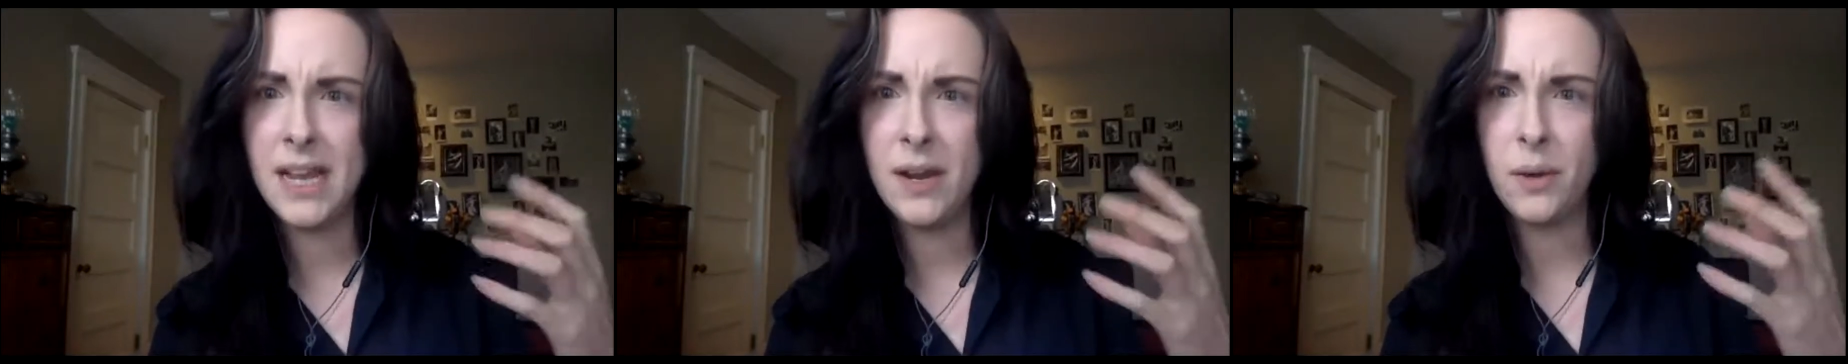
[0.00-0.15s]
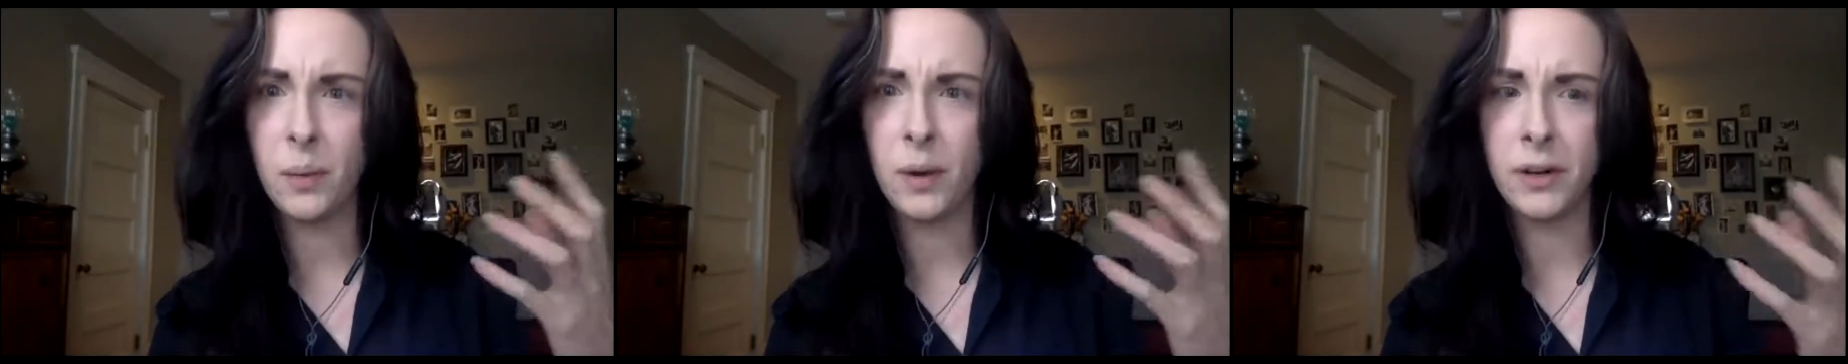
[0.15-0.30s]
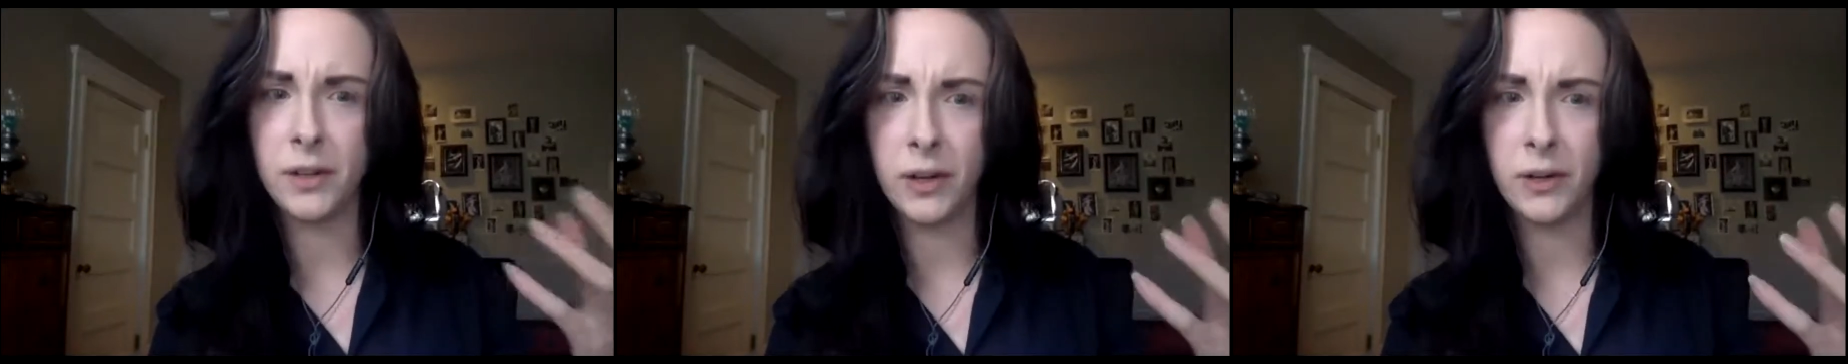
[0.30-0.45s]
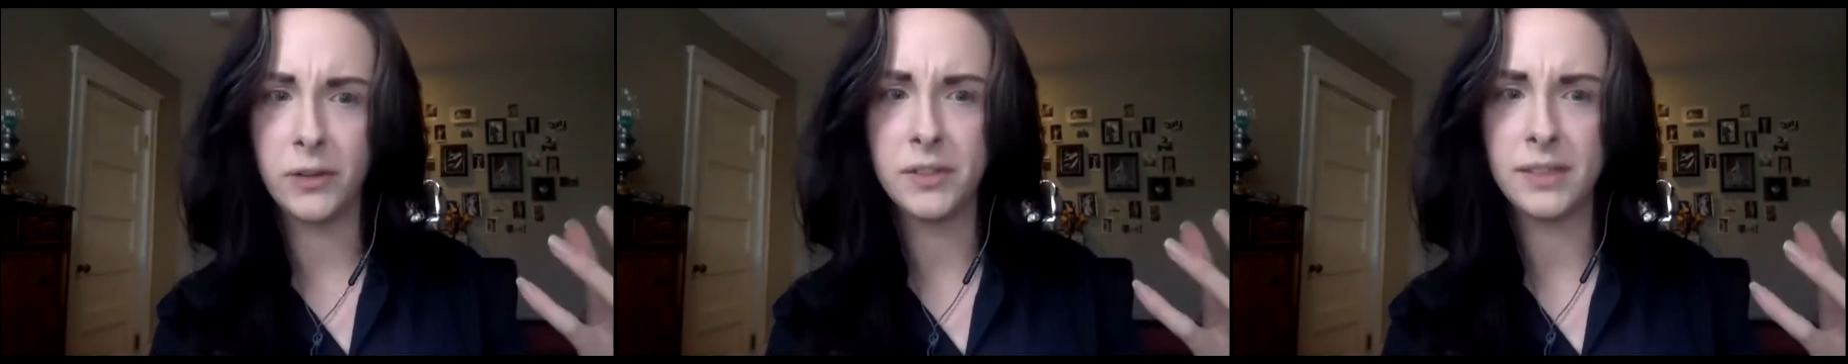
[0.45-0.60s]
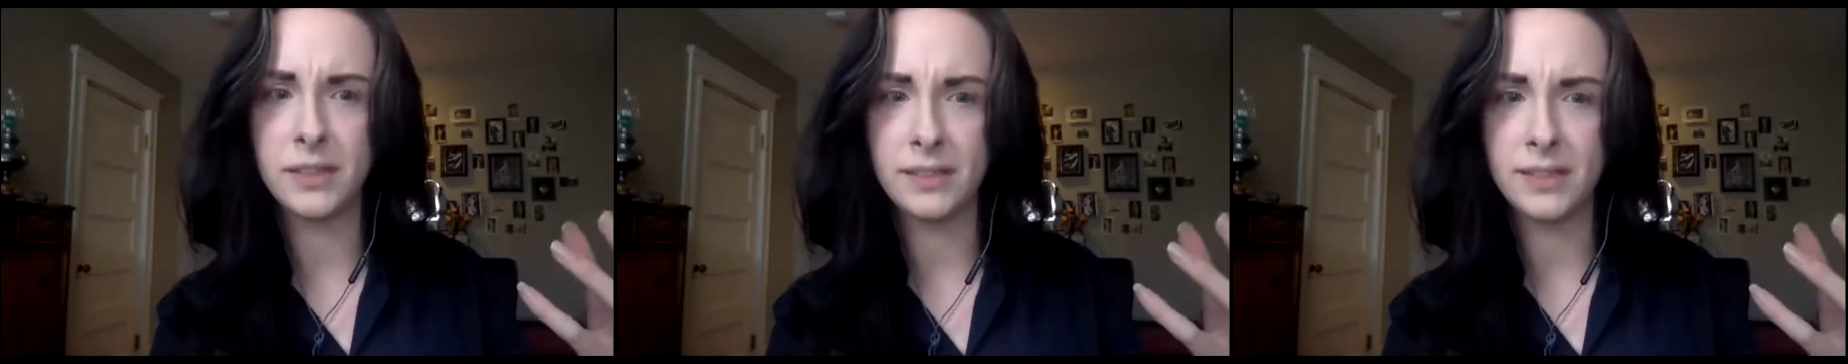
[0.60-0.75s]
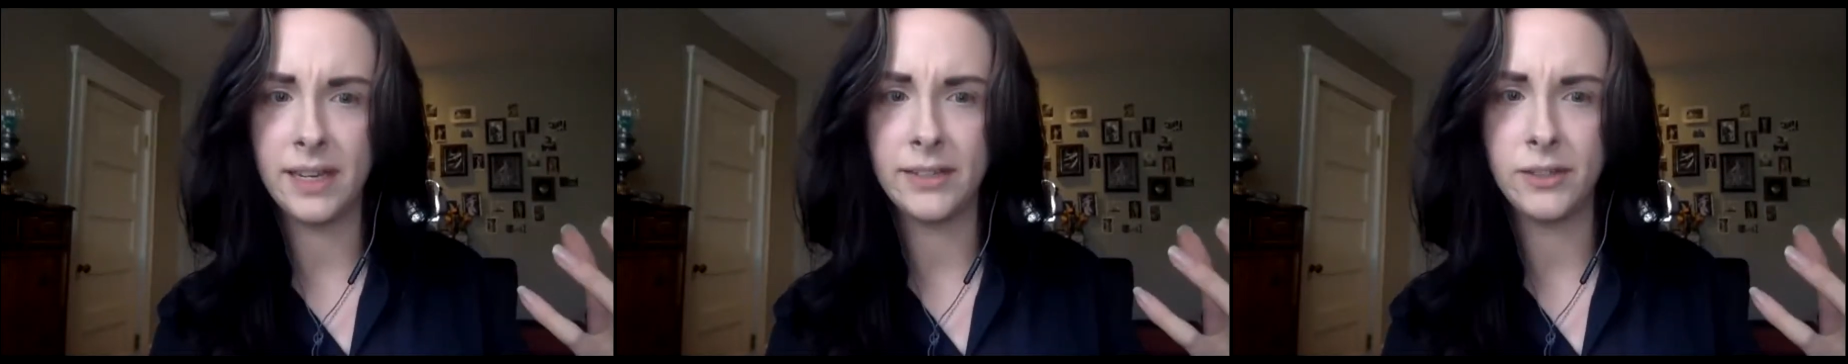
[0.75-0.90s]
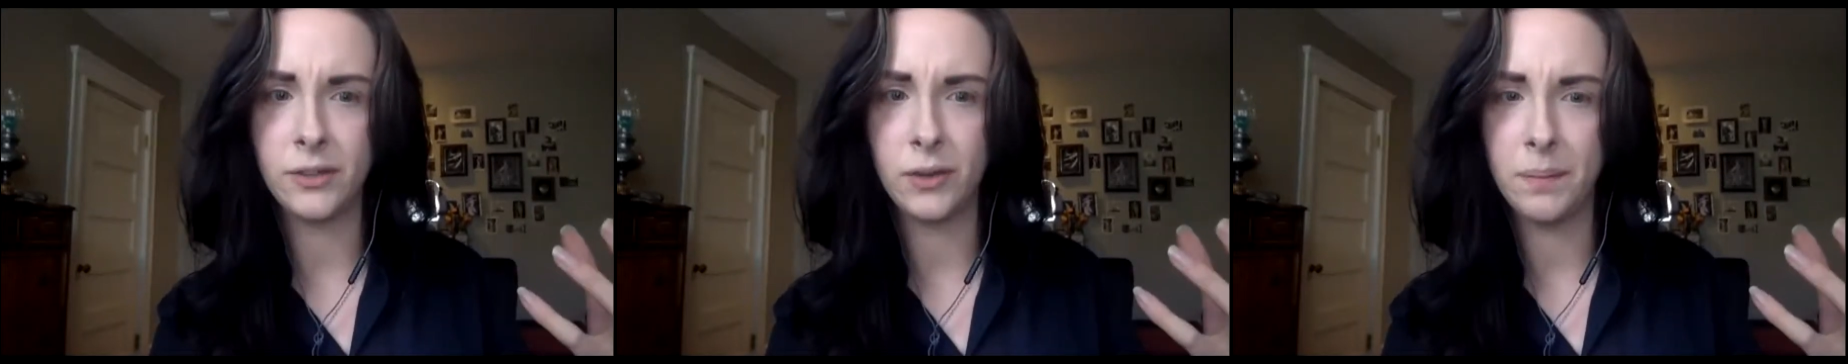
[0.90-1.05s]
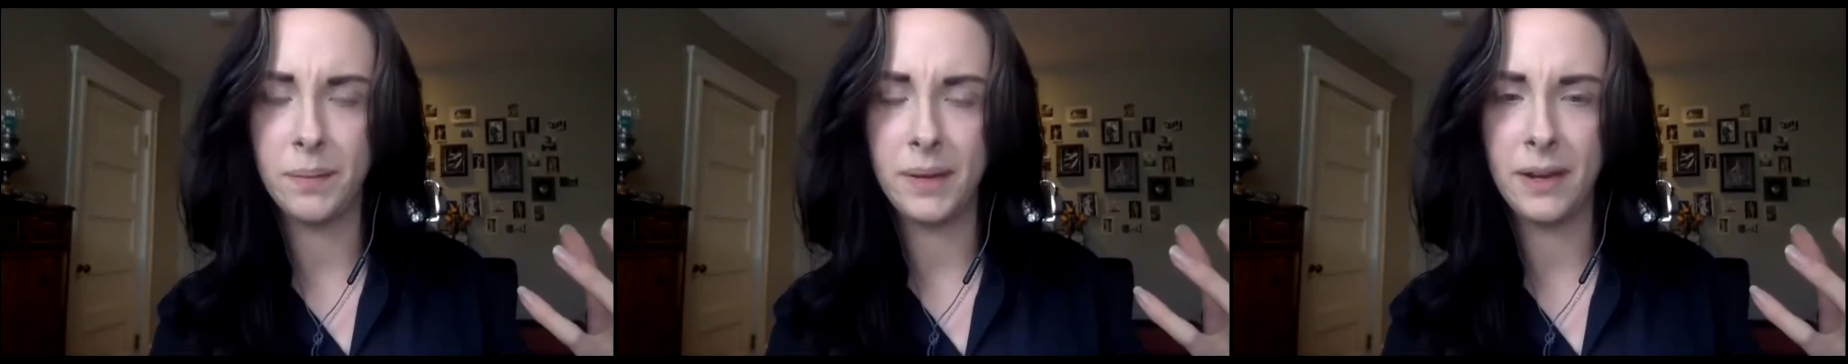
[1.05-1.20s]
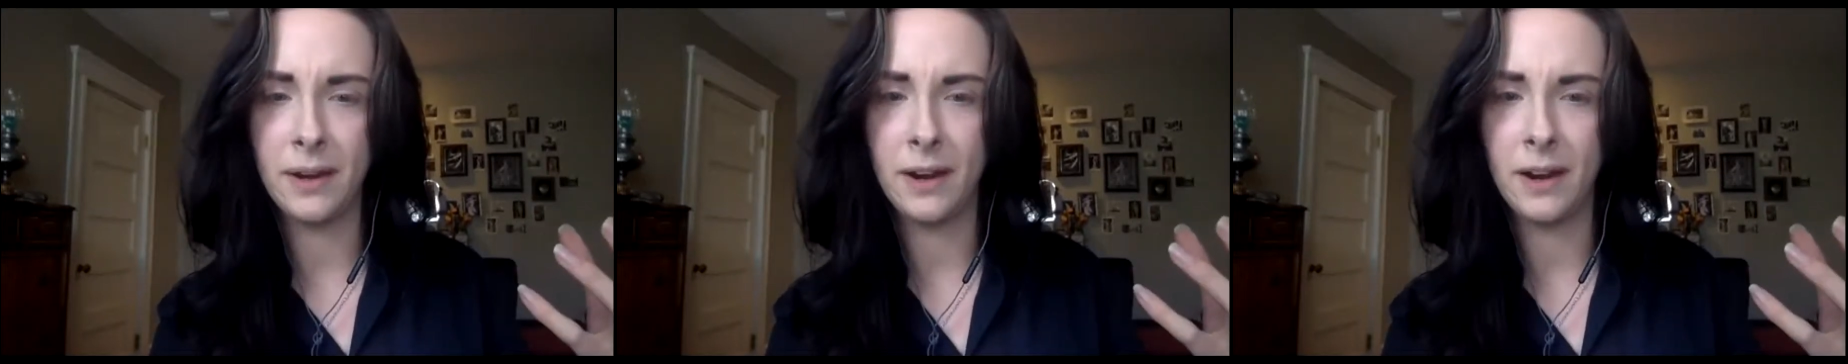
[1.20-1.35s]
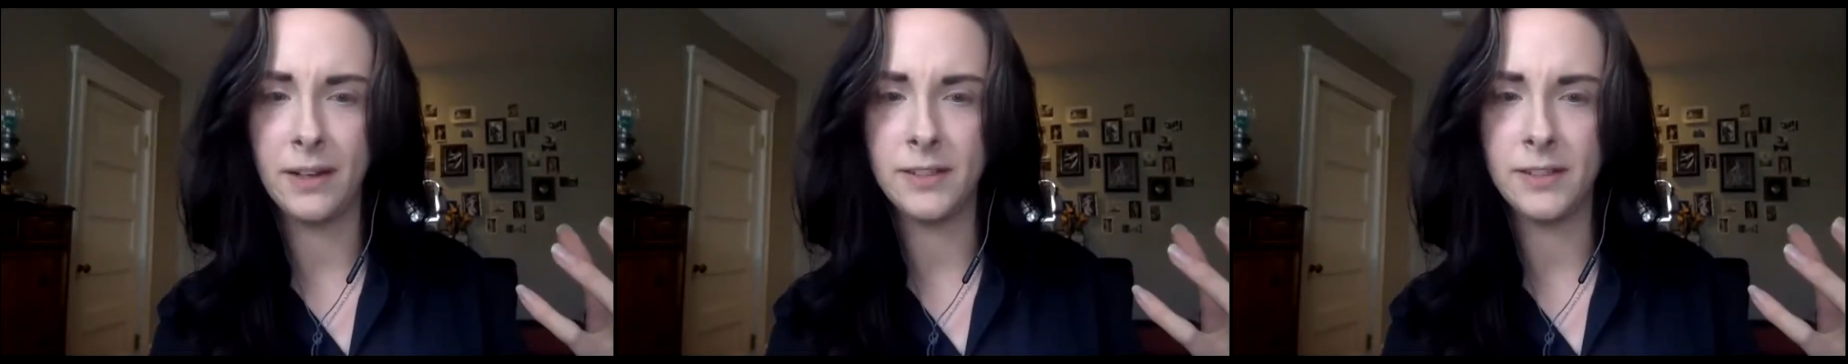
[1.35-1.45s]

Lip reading: where a ghost is said to appear.